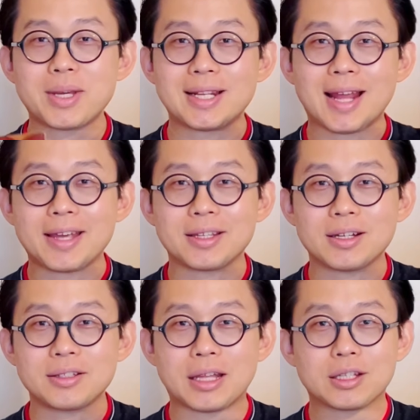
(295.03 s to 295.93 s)
bit
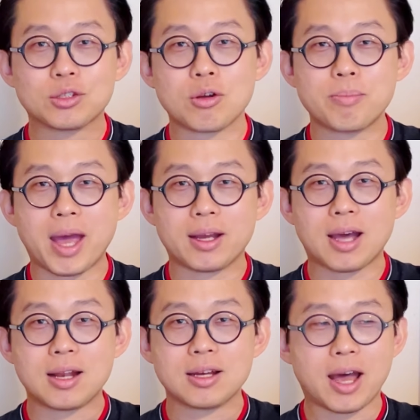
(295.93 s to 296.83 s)
lighter than the tote bag
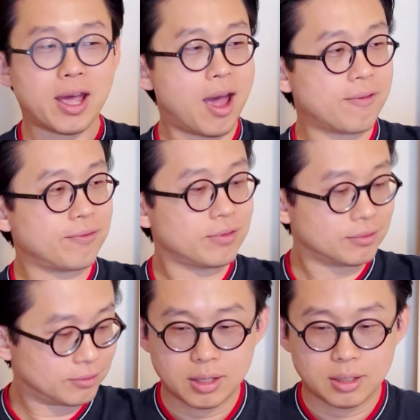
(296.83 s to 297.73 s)
color I have.
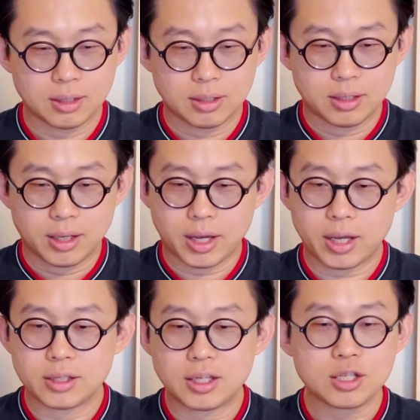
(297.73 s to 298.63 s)

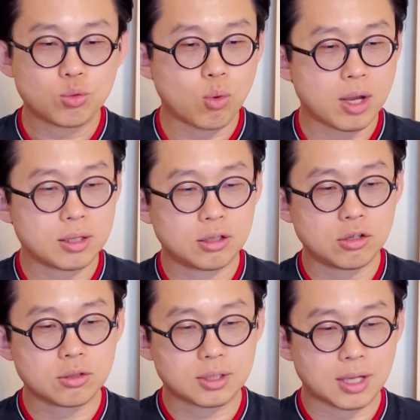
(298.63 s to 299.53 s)
And this one
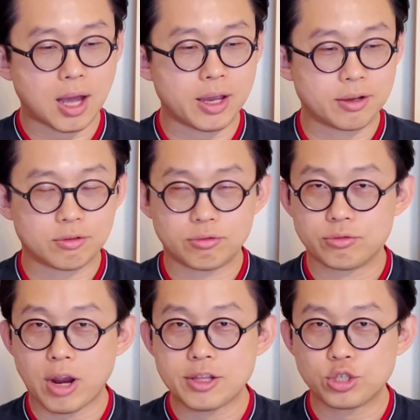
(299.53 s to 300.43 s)
looks like
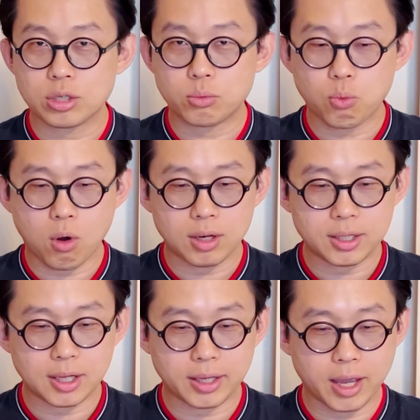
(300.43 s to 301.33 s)
Rancher
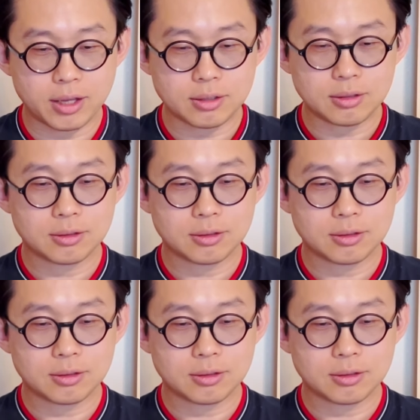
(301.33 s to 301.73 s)
wallet again.